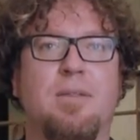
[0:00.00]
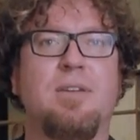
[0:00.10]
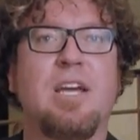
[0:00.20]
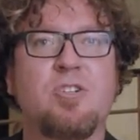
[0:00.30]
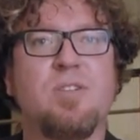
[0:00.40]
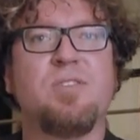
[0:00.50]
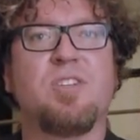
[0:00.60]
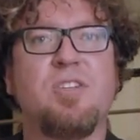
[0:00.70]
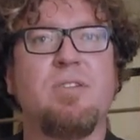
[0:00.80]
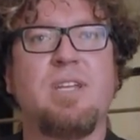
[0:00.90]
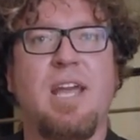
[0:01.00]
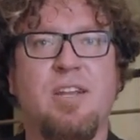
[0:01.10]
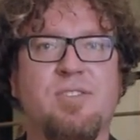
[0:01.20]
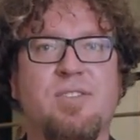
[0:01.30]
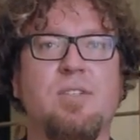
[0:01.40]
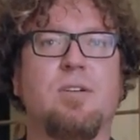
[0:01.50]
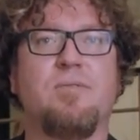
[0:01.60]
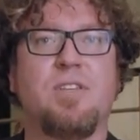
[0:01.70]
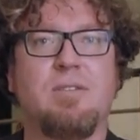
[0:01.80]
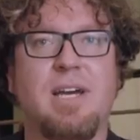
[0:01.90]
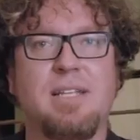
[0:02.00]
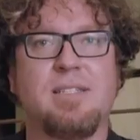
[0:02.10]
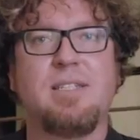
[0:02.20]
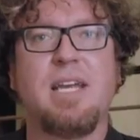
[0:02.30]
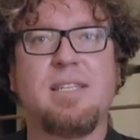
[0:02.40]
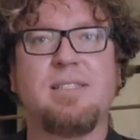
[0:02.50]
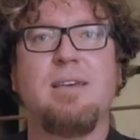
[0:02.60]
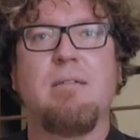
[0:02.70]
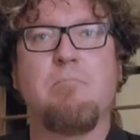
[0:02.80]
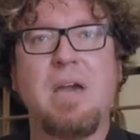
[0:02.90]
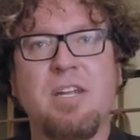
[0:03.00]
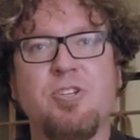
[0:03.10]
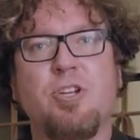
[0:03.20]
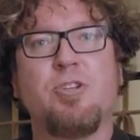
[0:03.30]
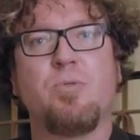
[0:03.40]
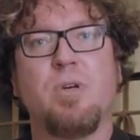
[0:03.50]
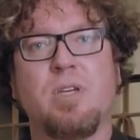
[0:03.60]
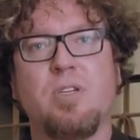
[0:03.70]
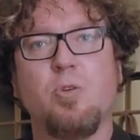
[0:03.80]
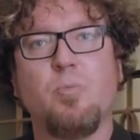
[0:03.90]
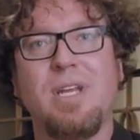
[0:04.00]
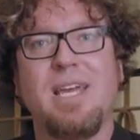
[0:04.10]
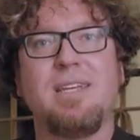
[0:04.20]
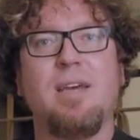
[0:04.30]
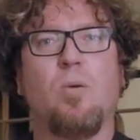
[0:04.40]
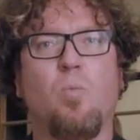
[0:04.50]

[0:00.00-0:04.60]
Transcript: the National Security Agency of the United States managed to accumulate